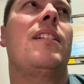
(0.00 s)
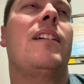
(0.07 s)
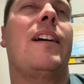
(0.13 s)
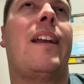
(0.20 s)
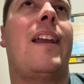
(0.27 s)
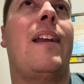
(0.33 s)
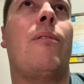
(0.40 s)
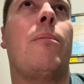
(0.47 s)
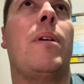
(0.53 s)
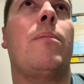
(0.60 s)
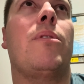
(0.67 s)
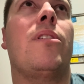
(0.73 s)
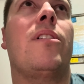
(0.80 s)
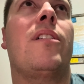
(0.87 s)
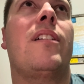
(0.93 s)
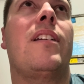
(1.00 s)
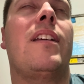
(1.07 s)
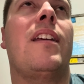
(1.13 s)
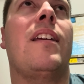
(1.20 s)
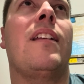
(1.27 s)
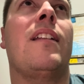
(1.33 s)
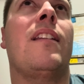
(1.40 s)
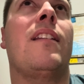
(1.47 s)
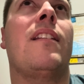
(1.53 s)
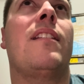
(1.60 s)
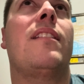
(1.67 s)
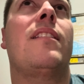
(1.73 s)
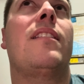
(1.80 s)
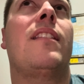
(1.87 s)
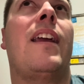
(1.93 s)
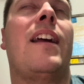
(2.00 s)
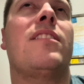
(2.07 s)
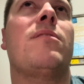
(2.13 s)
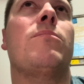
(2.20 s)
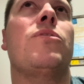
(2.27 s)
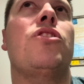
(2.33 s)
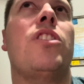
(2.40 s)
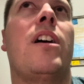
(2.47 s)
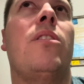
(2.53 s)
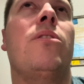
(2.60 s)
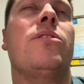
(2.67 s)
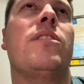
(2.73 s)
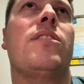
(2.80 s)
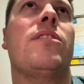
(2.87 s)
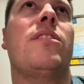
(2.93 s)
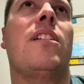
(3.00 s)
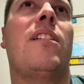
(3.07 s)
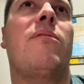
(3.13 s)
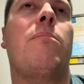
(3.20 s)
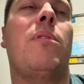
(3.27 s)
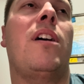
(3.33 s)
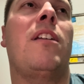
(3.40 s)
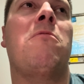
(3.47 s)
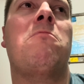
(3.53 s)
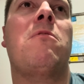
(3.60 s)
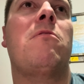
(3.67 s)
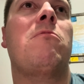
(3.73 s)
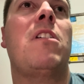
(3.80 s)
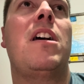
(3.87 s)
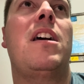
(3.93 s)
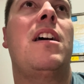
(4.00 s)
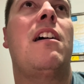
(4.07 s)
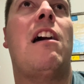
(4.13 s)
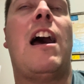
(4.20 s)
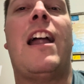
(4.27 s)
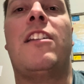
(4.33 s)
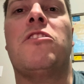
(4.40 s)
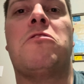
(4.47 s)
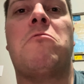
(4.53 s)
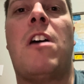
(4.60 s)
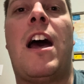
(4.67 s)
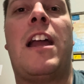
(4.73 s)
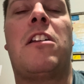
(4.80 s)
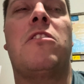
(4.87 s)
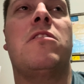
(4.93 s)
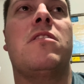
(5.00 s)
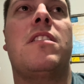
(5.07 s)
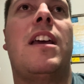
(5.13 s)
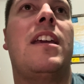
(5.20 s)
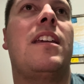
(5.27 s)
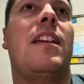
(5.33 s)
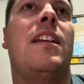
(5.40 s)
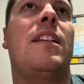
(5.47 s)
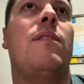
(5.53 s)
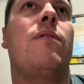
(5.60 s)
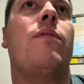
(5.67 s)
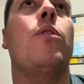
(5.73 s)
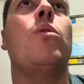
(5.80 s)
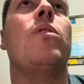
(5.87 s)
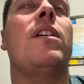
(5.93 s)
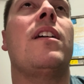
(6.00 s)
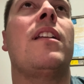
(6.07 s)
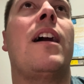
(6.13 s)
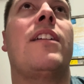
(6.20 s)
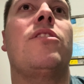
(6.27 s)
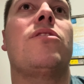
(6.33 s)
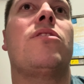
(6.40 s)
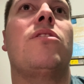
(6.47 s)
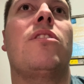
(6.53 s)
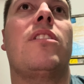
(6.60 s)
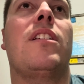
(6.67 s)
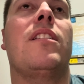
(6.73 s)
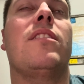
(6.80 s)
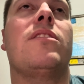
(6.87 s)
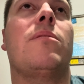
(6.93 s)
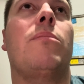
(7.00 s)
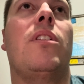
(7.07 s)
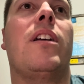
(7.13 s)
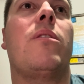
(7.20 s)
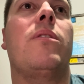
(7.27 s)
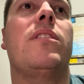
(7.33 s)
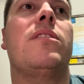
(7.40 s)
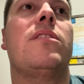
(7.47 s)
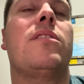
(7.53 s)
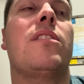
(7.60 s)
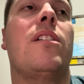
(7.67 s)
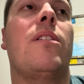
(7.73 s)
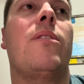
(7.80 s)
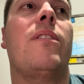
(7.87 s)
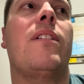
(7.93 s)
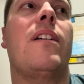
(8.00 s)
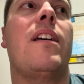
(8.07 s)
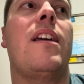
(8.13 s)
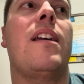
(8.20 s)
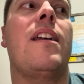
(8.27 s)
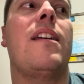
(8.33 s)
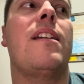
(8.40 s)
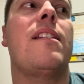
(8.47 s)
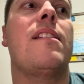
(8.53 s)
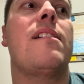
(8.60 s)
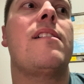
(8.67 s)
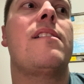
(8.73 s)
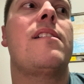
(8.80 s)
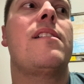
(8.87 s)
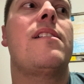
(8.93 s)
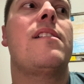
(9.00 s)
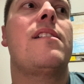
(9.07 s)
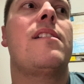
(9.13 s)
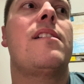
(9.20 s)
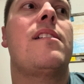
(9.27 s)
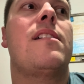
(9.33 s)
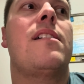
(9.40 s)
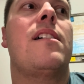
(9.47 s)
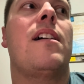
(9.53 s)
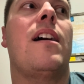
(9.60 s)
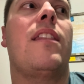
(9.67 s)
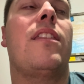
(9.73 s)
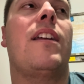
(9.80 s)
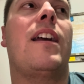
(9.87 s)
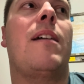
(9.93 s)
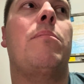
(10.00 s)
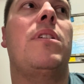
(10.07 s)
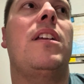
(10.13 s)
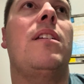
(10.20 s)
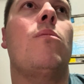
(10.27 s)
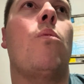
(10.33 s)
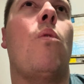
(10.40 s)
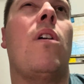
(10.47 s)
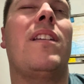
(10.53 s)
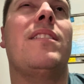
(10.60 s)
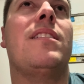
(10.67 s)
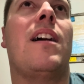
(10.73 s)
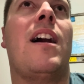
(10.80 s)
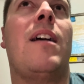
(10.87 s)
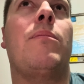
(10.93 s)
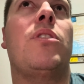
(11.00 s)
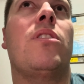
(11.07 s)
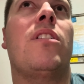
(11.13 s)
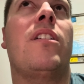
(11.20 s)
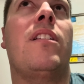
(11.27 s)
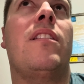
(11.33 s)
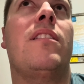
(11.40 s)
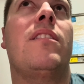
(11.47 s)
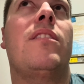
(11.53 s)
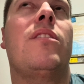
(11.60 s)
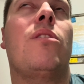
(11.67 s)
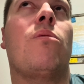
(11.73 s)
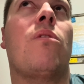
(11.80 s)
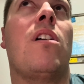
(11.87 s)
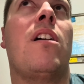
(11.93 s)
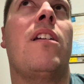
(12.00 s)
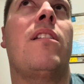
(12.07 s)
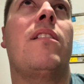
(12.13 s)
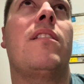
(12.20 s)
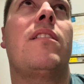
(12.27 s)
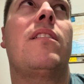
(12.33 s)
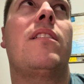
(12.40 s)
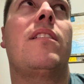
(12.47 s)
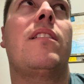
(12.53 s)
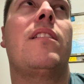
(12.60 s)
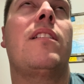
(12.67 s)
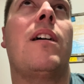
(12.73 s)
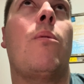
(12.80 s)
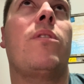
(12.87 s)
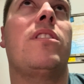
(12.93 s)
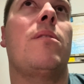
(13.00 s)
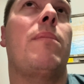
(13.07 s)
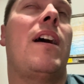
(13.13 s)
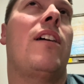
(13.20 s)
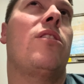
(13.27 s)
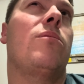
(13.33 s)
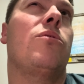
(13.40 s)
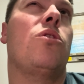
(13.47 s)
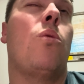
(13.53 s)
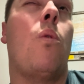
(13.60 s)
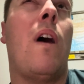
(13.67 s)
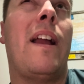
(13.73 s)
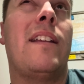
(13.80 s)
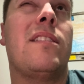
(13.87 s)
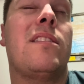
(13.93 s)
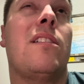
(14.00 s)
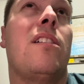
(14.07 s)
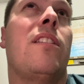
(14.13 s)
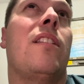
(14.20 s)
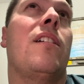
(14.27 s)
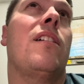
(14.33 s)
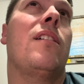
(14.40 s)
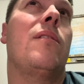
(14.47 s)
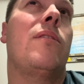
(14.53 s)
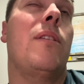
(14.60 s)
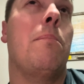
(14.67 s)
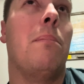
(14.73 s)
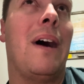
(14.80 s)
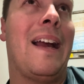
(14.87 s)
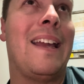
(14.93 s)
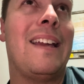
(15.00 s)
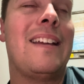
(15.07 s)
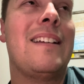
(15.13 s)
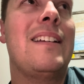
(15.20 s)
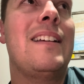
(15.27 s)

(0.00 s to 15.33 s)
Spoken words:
I can't remember. And they had some gels and stuff, but I couldn't take any food in. I just took in some liquids. So, and I think I peed 1 time during the run. I went to the bathroom twice on the bike.